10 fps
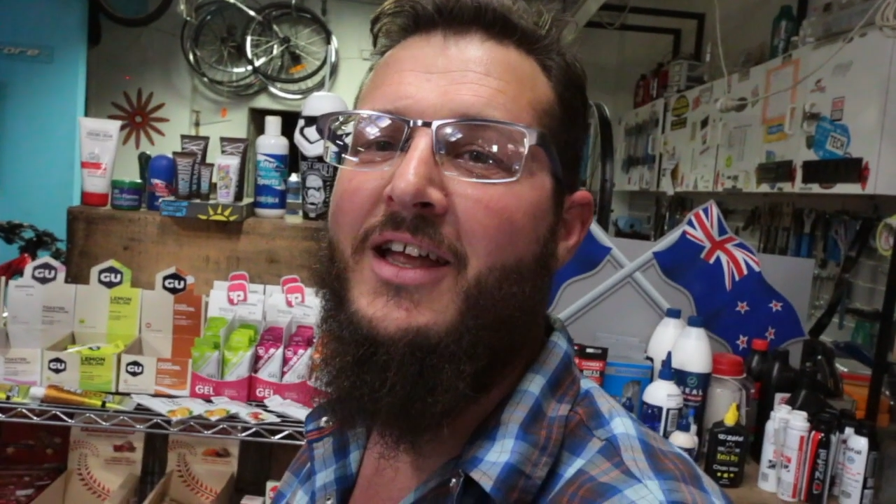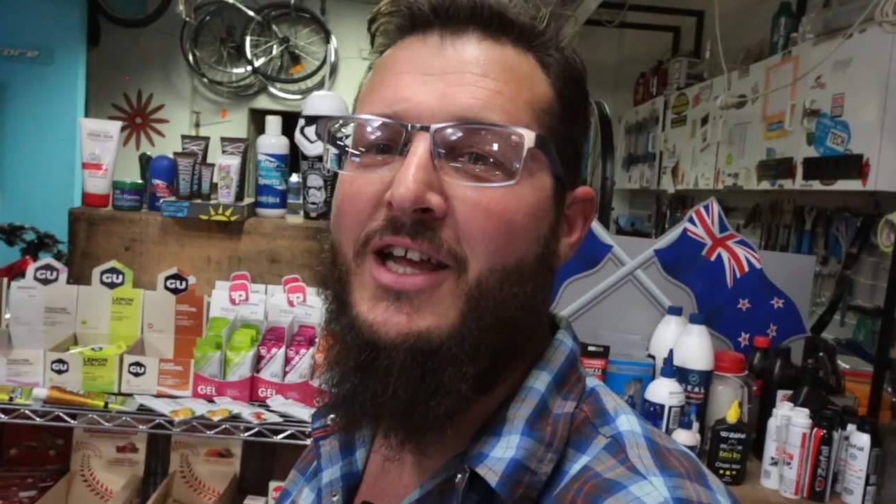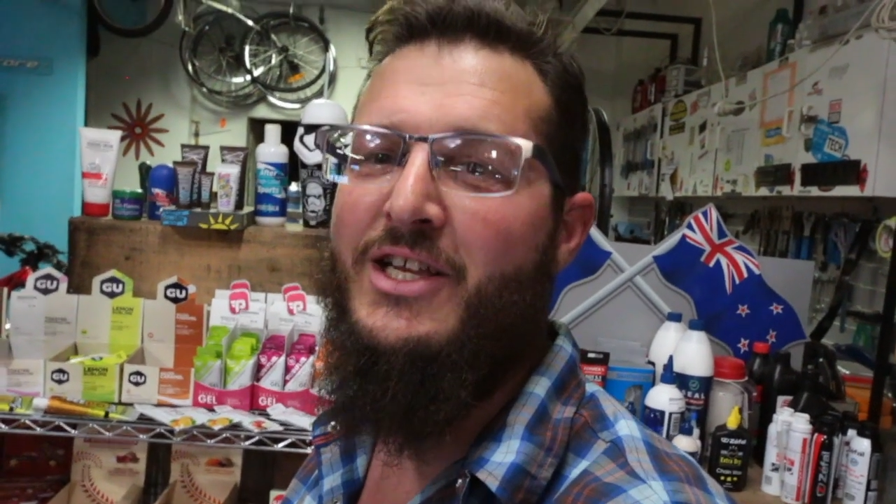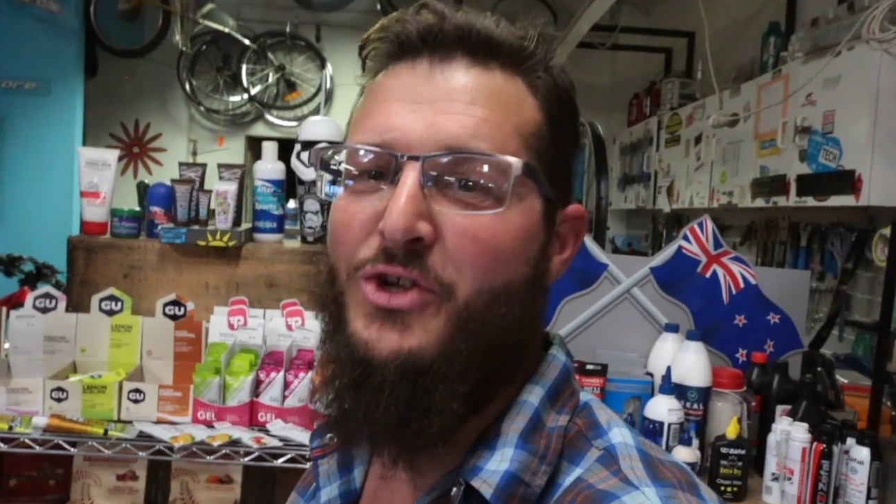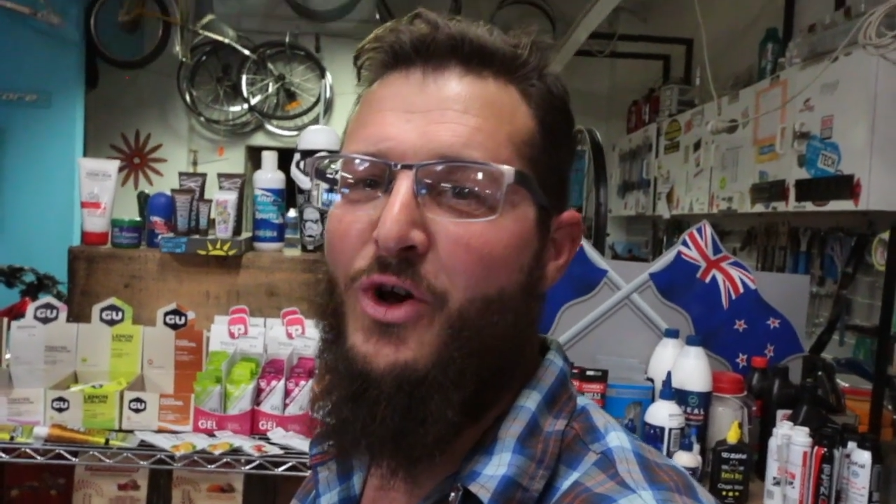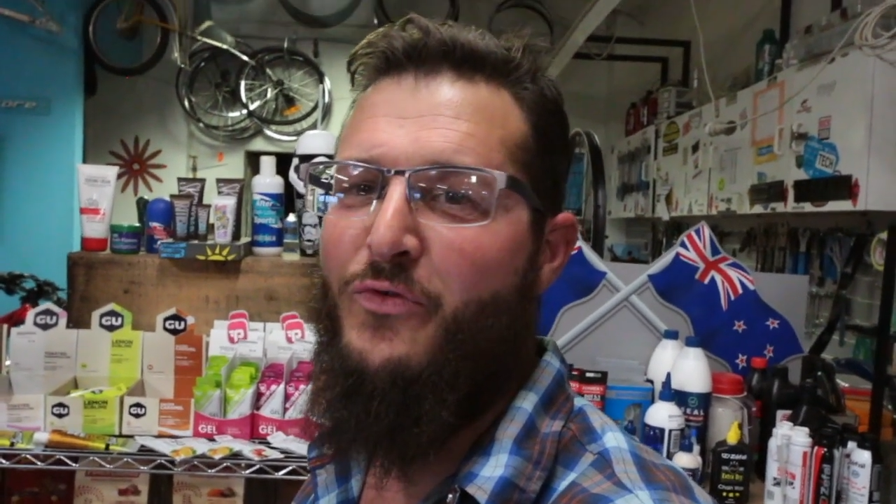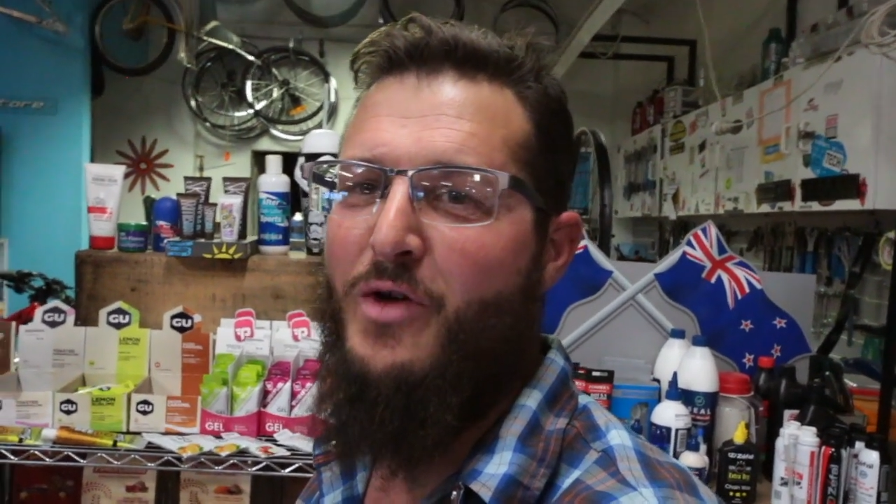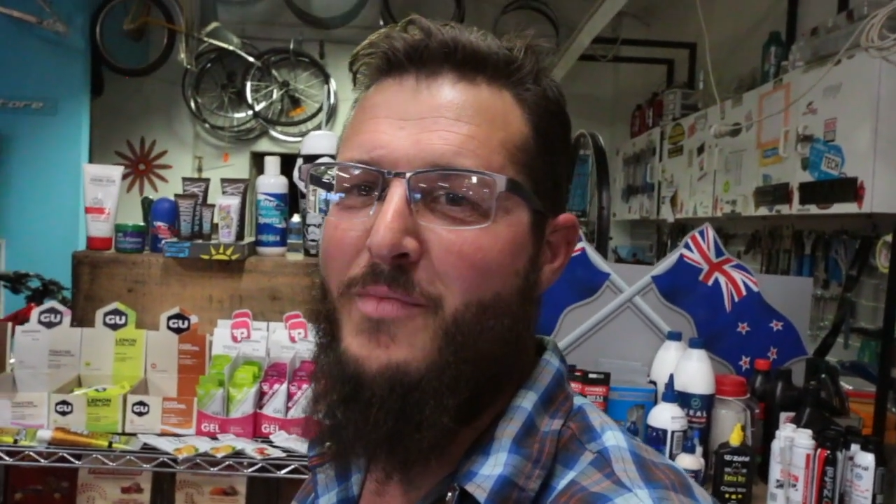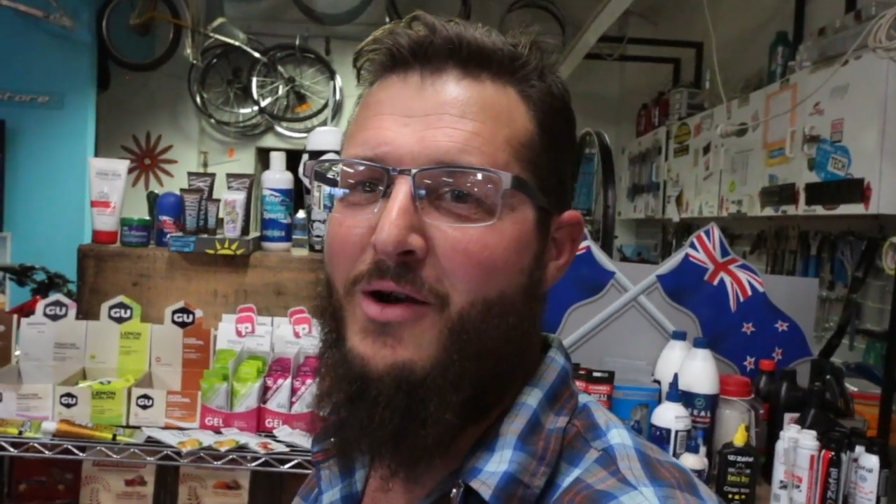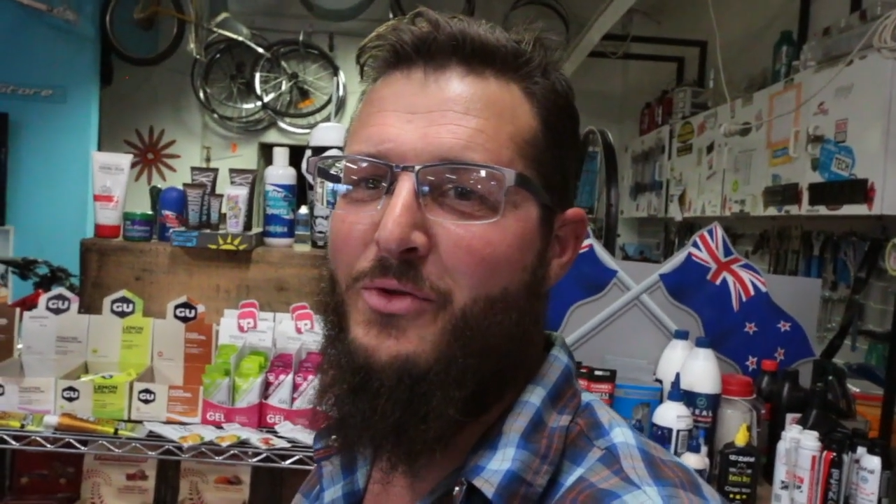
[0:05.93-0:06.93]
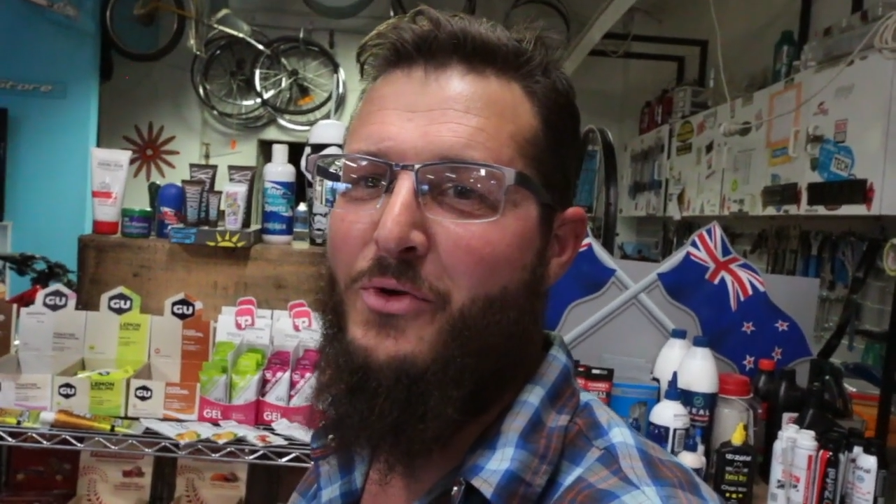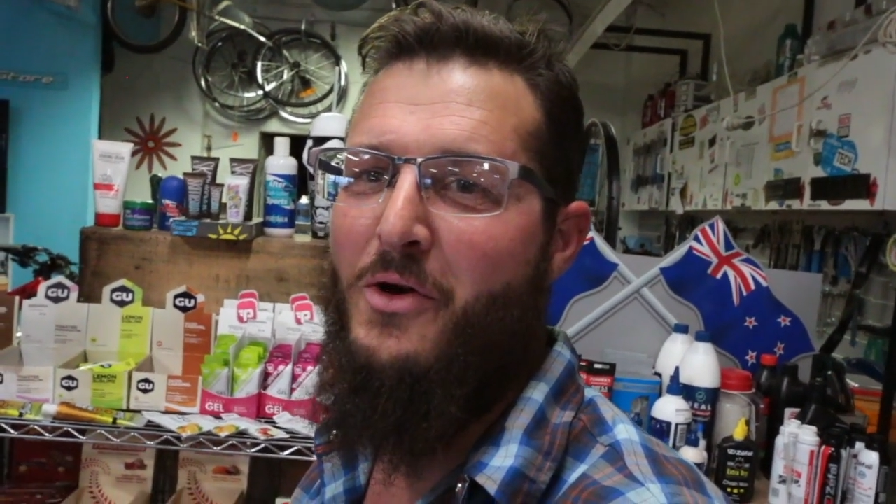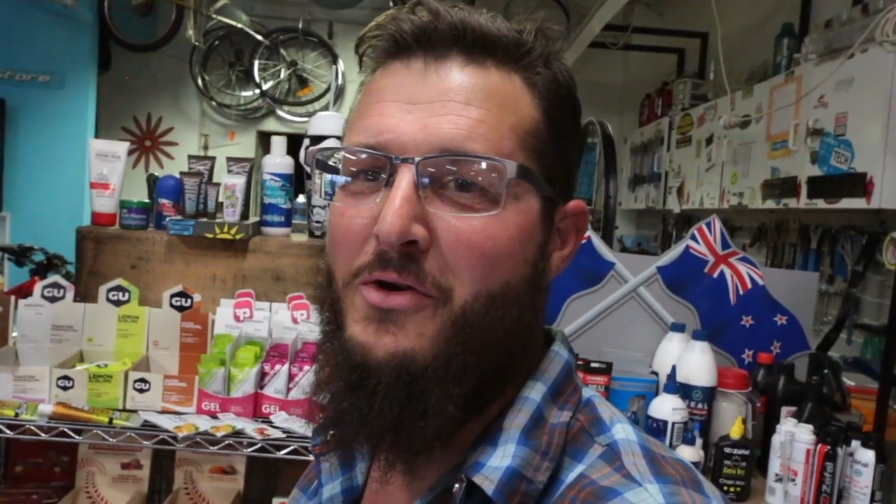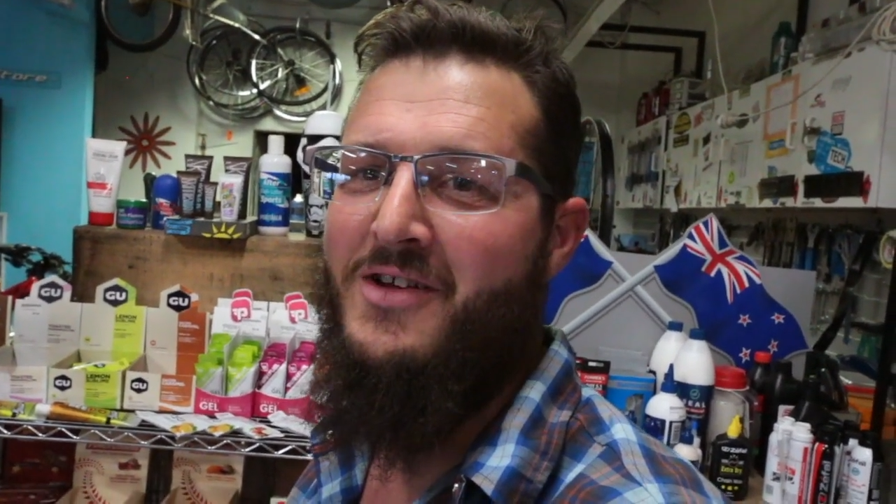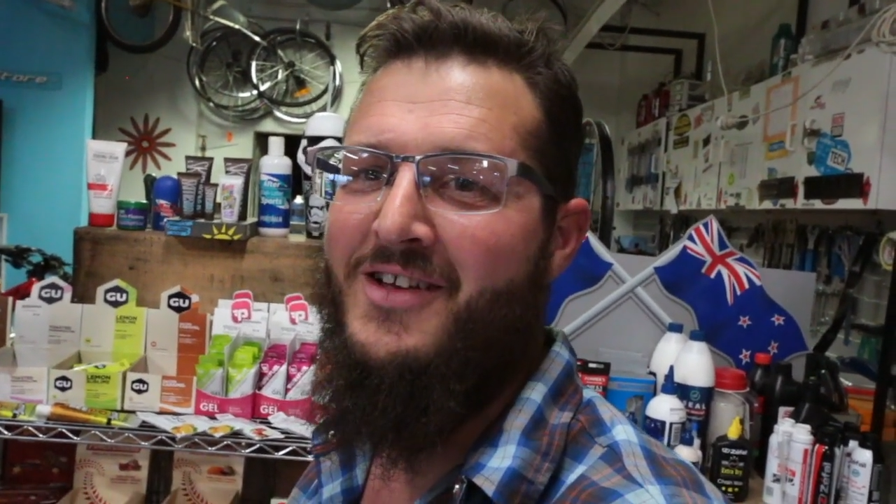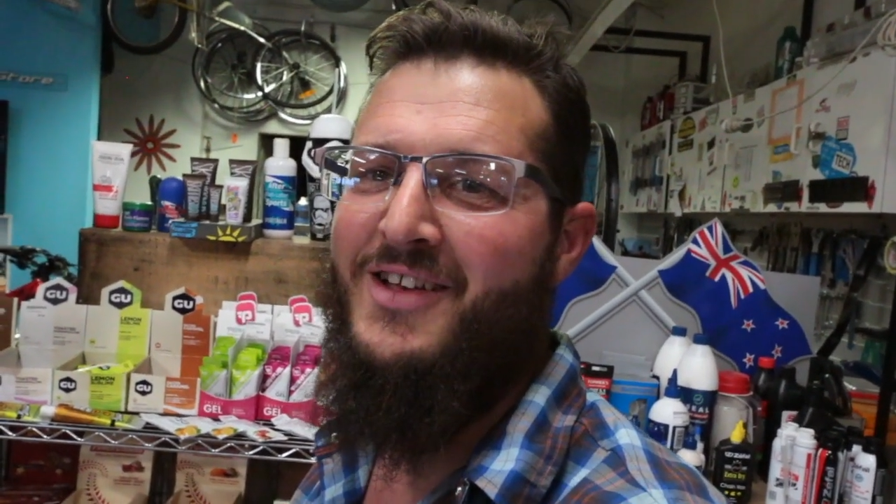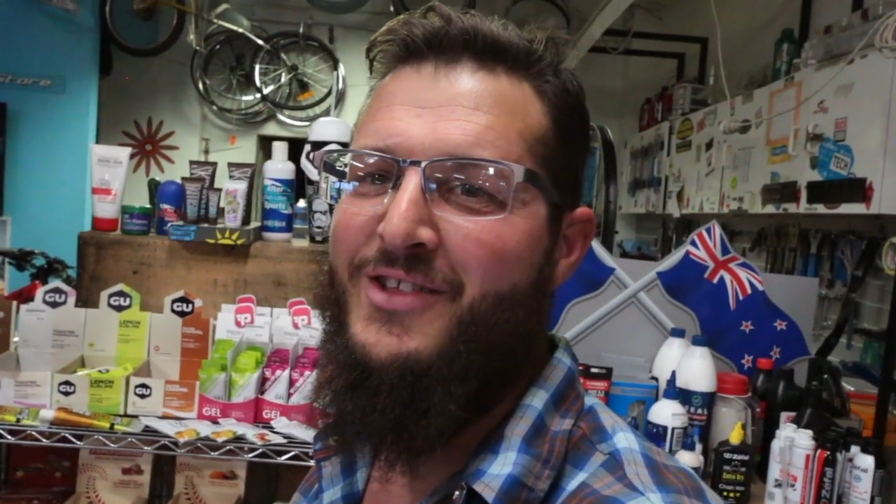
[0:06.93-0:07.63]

It is an off-road marathon.